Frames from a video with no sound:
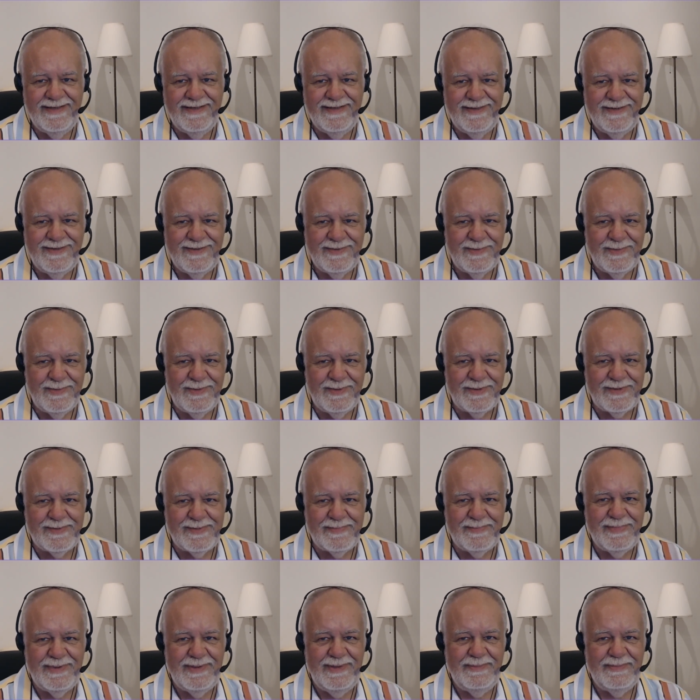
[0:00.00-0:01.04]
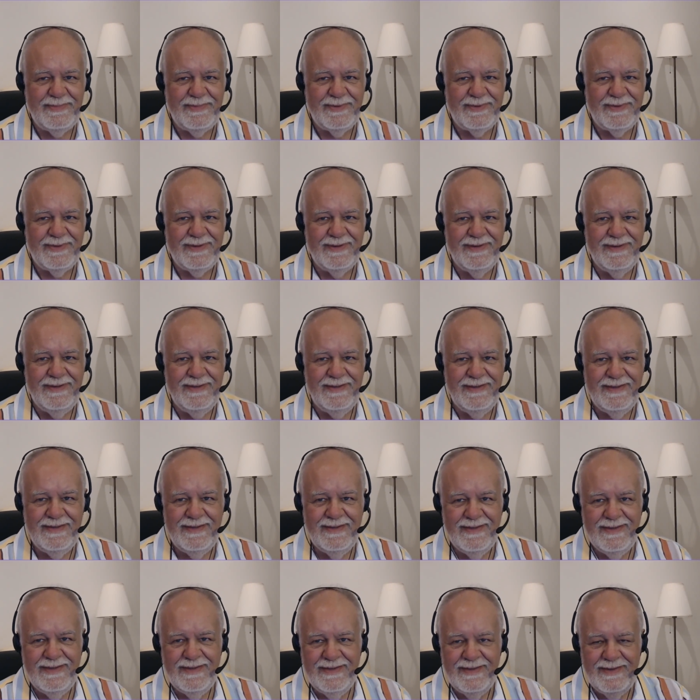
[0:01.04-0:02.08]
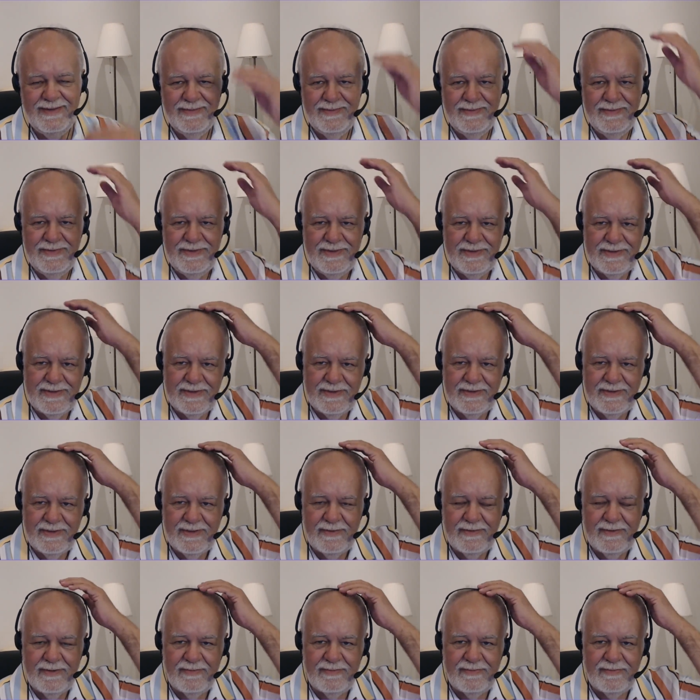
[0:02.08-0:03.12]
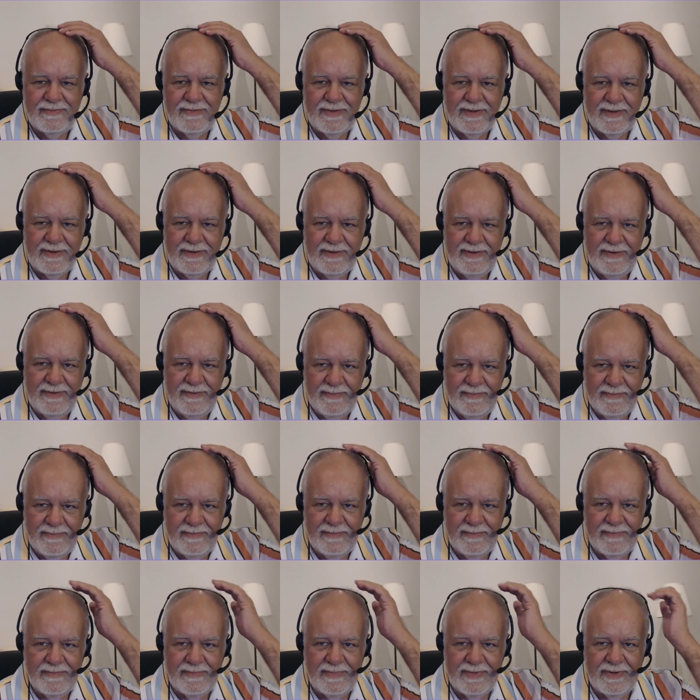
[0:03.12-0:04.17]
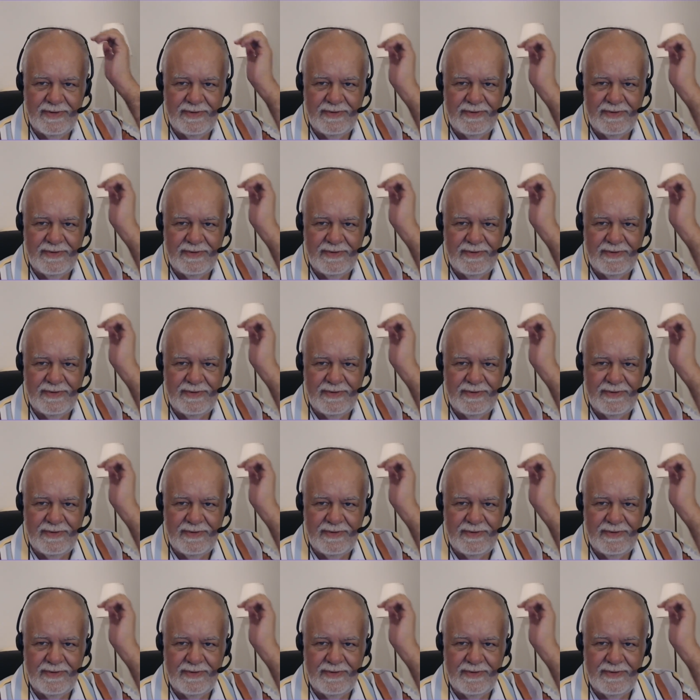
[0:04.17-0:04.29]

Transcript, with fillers: towards people, which is a total folly, but